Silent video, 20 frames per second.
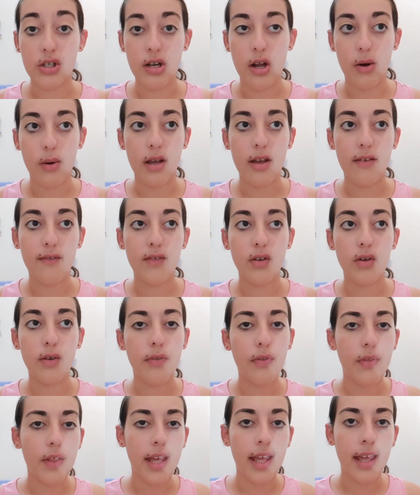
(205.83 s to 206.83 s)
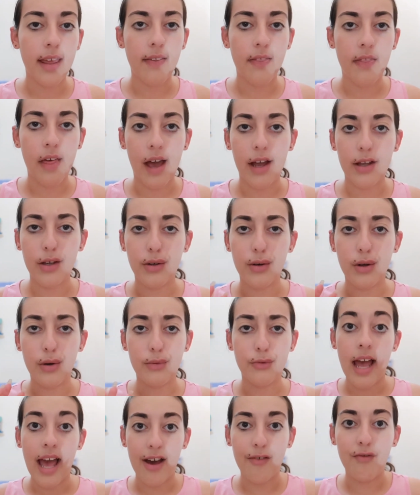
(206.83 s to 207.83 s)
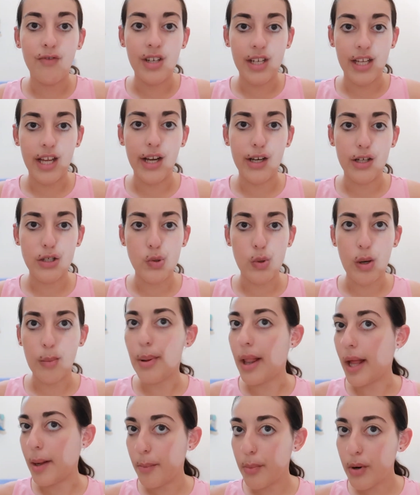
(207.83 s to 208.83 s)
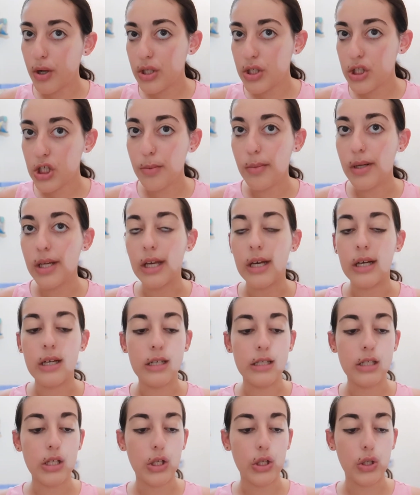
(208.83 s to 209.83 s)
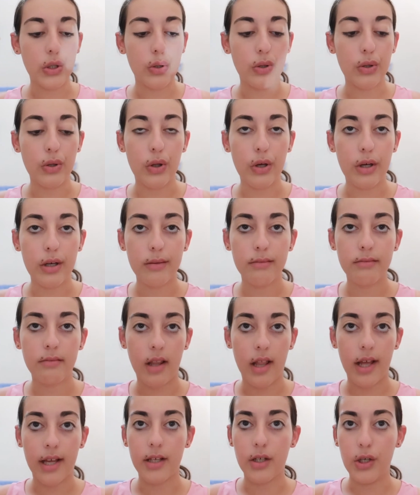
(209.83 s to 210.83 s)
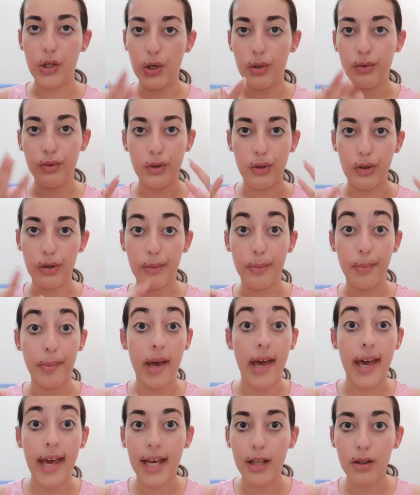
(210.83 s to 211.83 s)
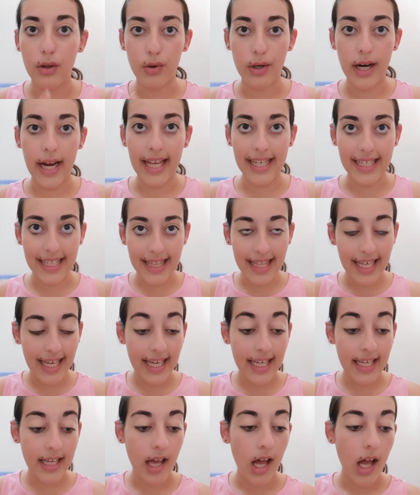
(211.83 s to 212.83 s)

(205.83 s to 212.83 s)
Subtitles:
Now if you think that you don't have the need to apply bronzer because you don't look pale or anything,